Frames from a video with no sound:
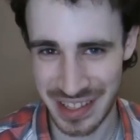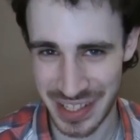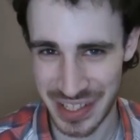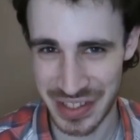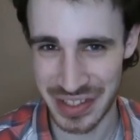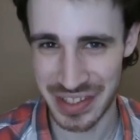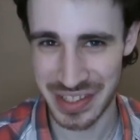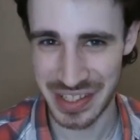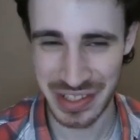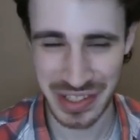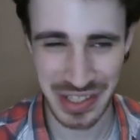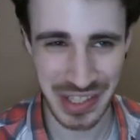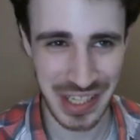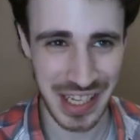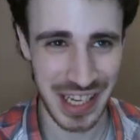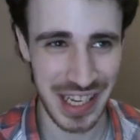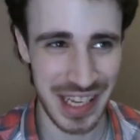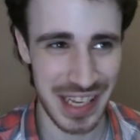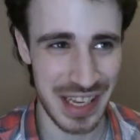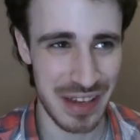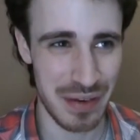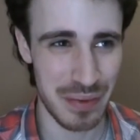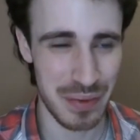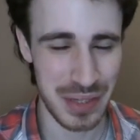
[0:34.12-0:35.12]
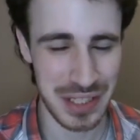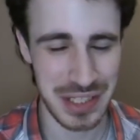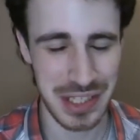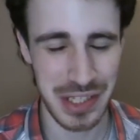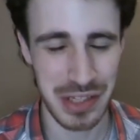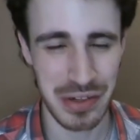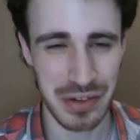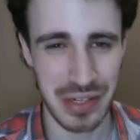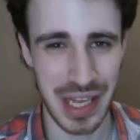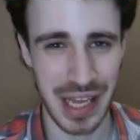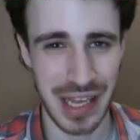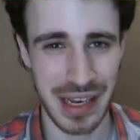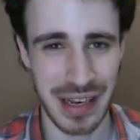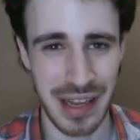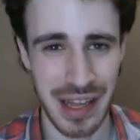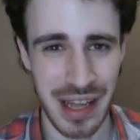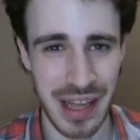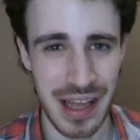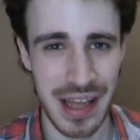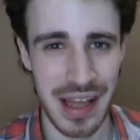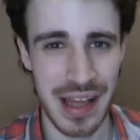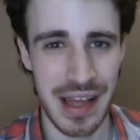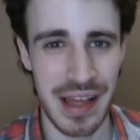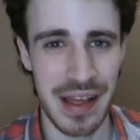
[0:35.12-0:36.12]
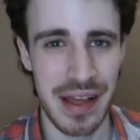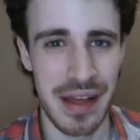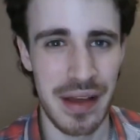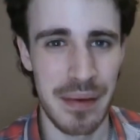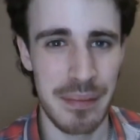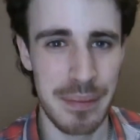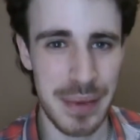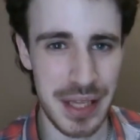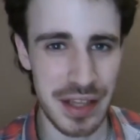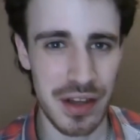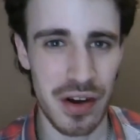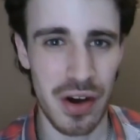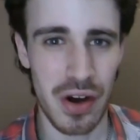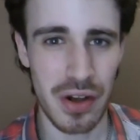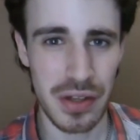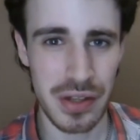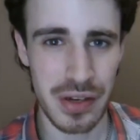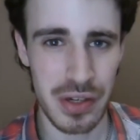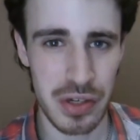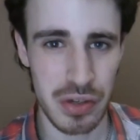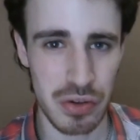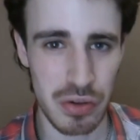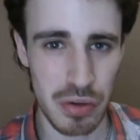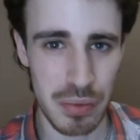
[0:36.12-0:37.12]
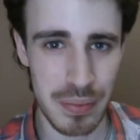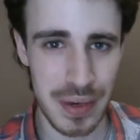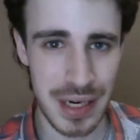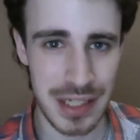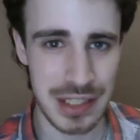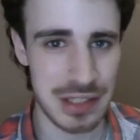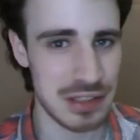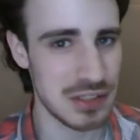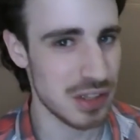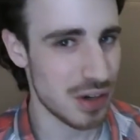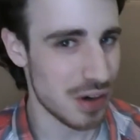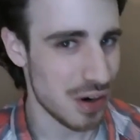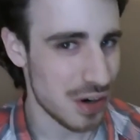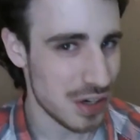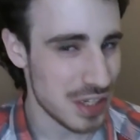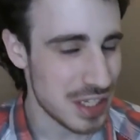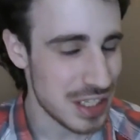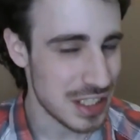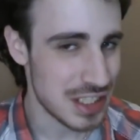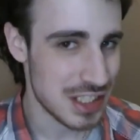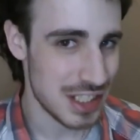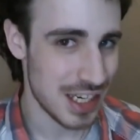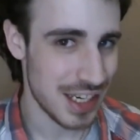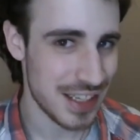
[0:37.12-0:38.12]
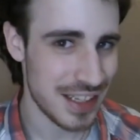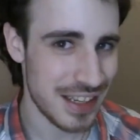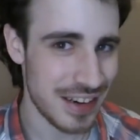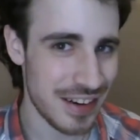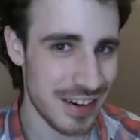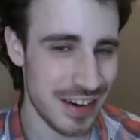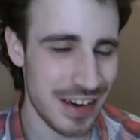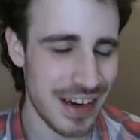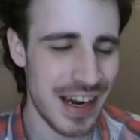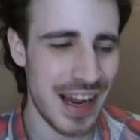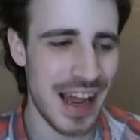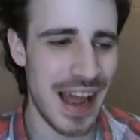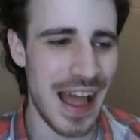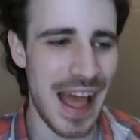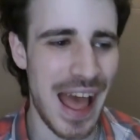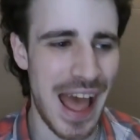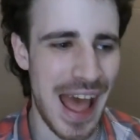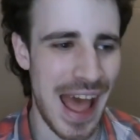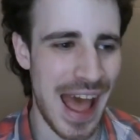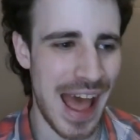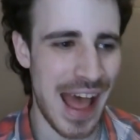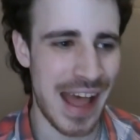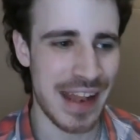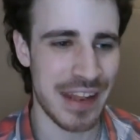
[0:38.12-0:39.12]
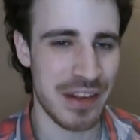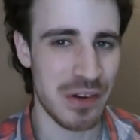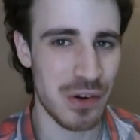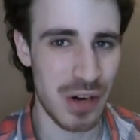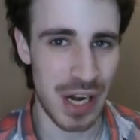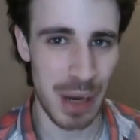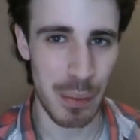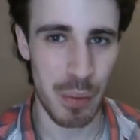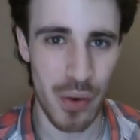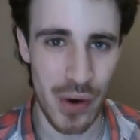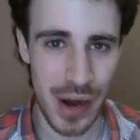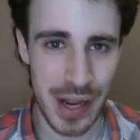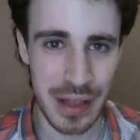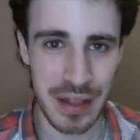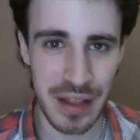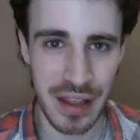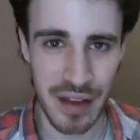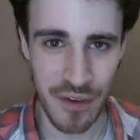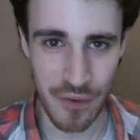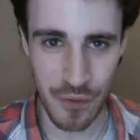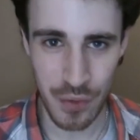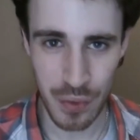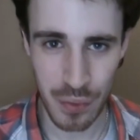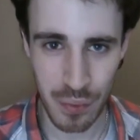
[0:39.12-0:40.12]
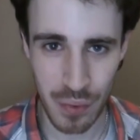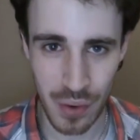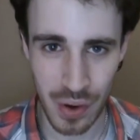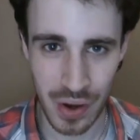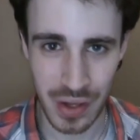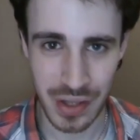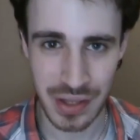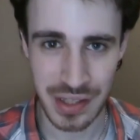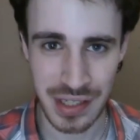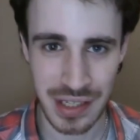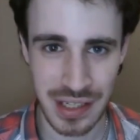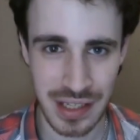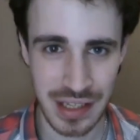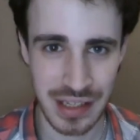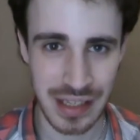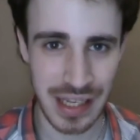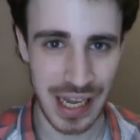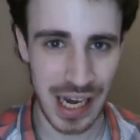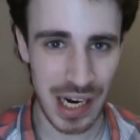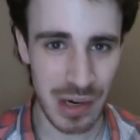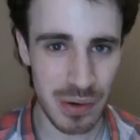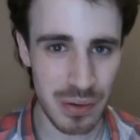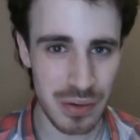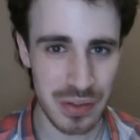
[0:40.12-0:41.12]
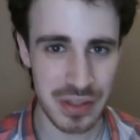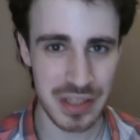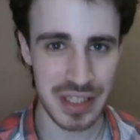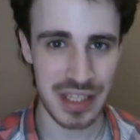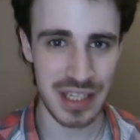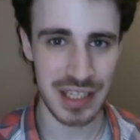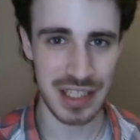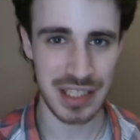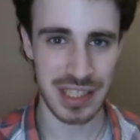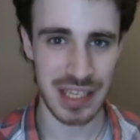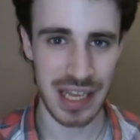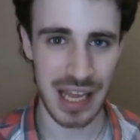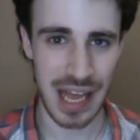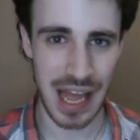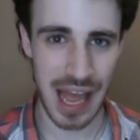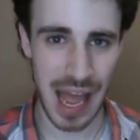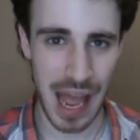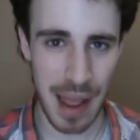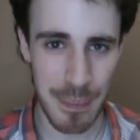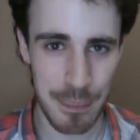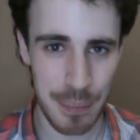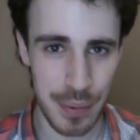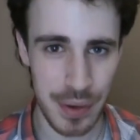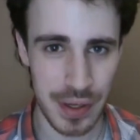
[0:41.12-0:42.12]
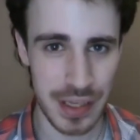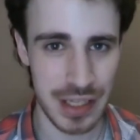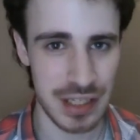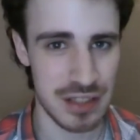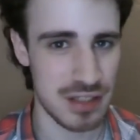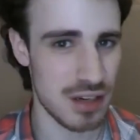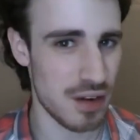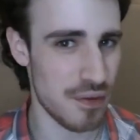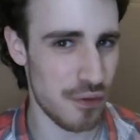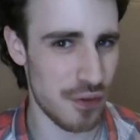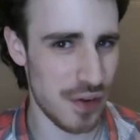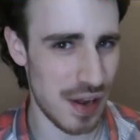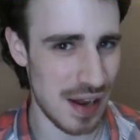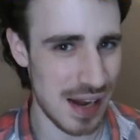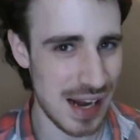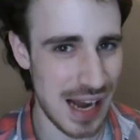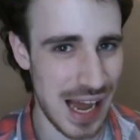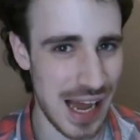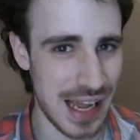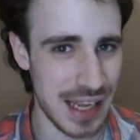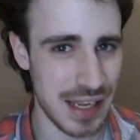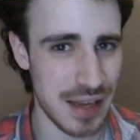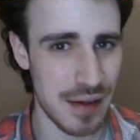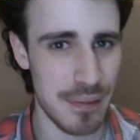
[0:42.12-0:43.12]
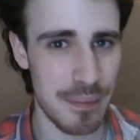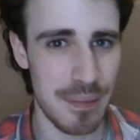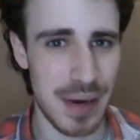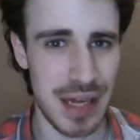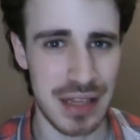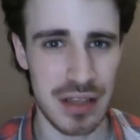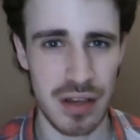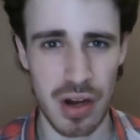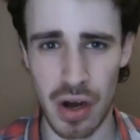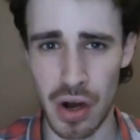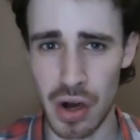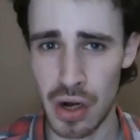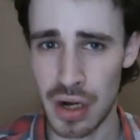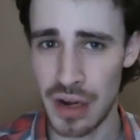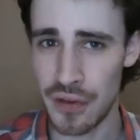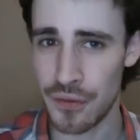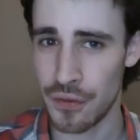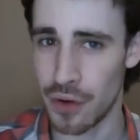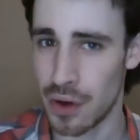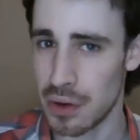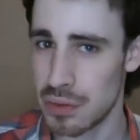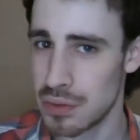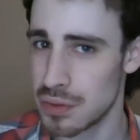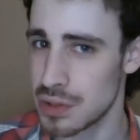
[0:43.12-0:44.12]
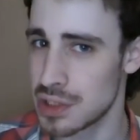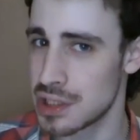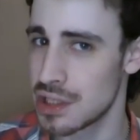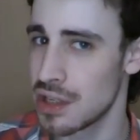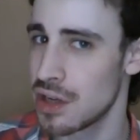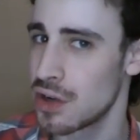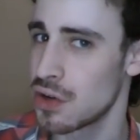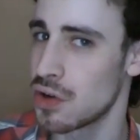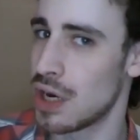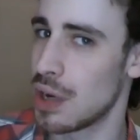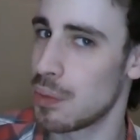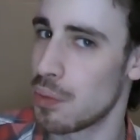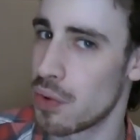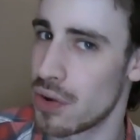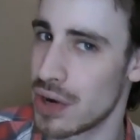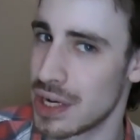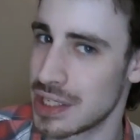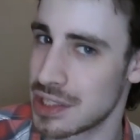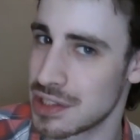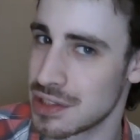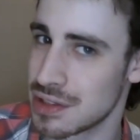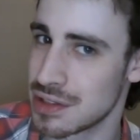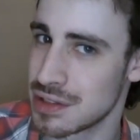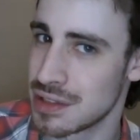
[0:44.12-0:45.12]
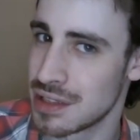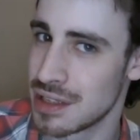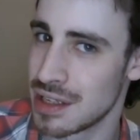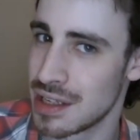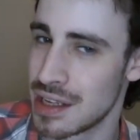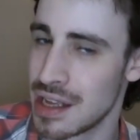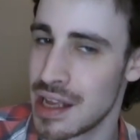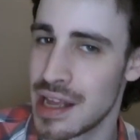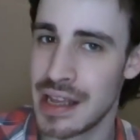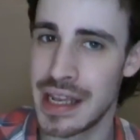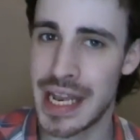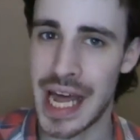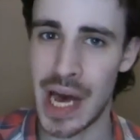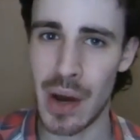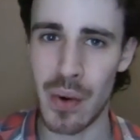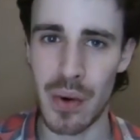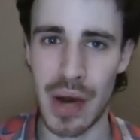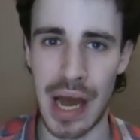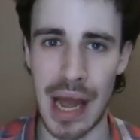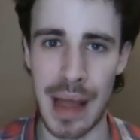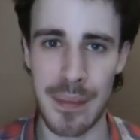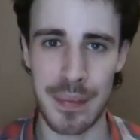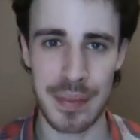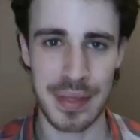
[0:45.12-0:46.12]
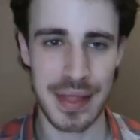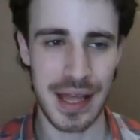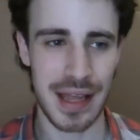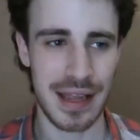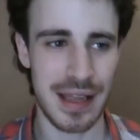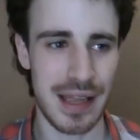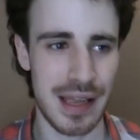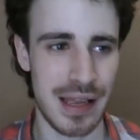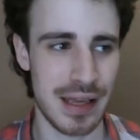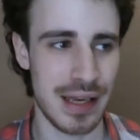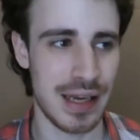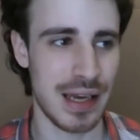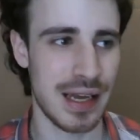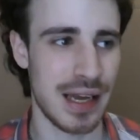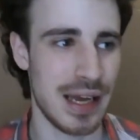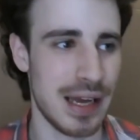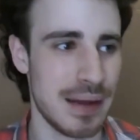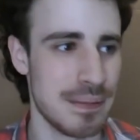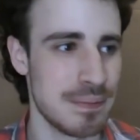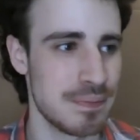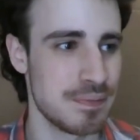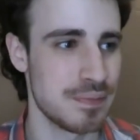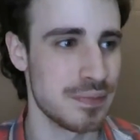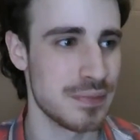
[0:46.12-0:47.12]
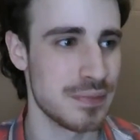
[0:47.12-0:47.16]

in, uh, in which you can meet other YouTubers, talk each other, and collaborate if you want. Now this app is something like, but only focus on collaboration. Now I'm taking, uh,